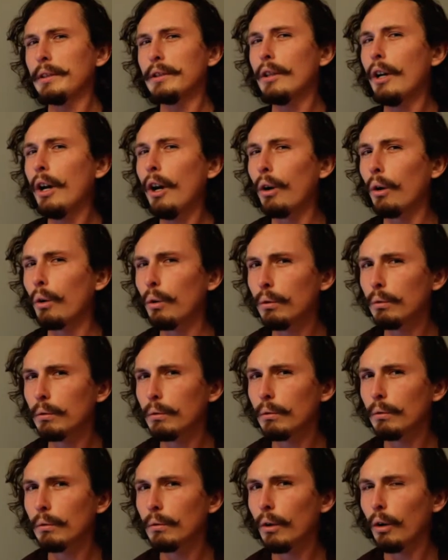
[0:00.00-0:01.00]
know,
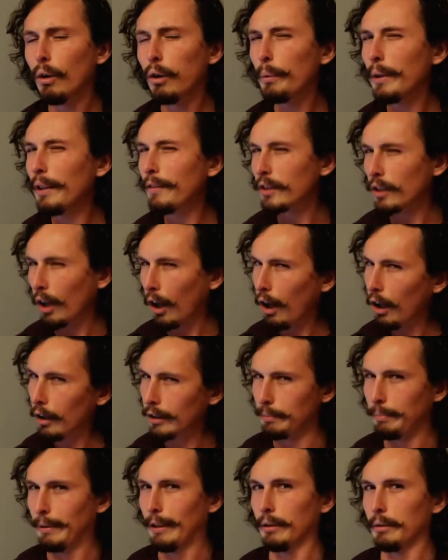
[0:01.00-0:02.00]
although we haven't talked
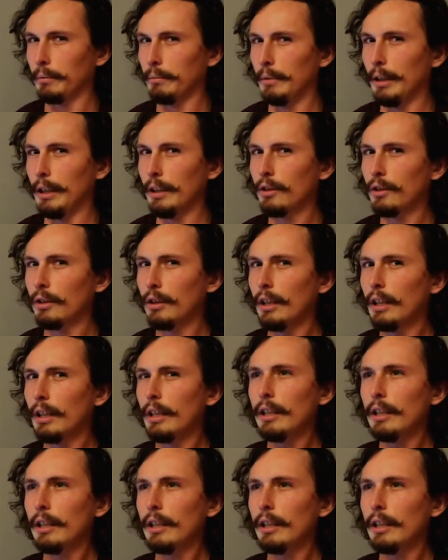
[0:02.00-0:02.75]
about it much,